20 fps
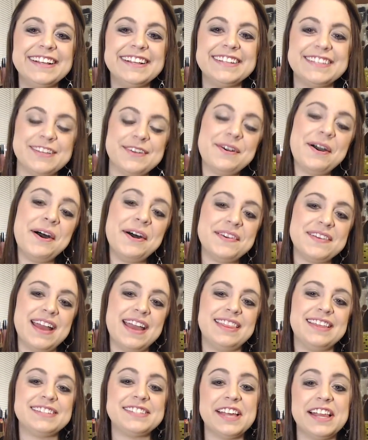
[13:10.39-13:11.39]
So
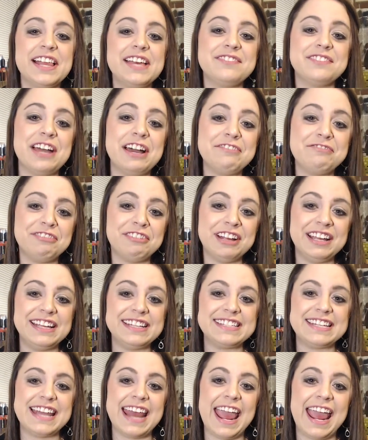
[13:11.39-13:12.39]
alright, that's all I've got for you
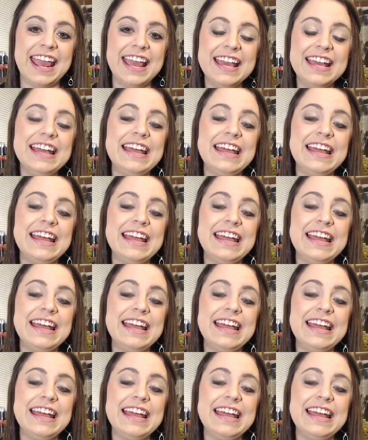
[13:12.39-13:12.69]
today.